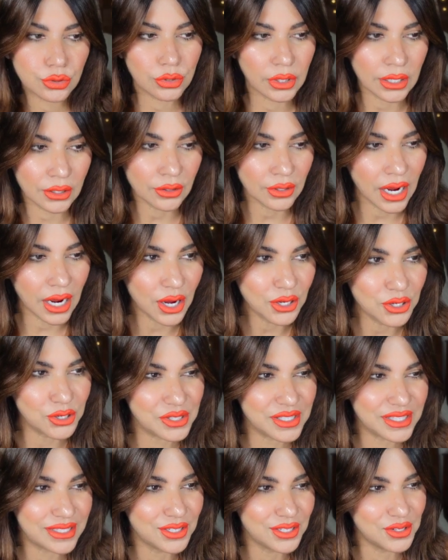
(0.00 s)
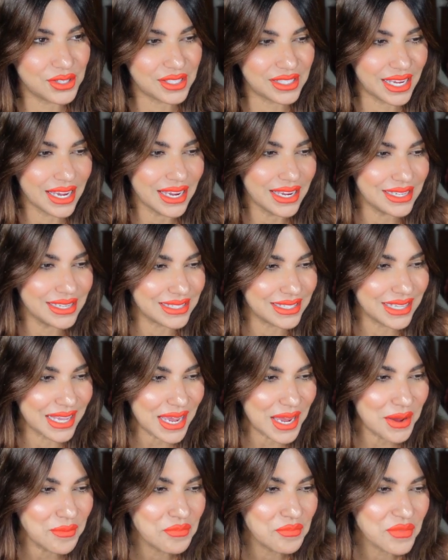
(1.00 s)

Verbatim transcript: I don't know how you say his name,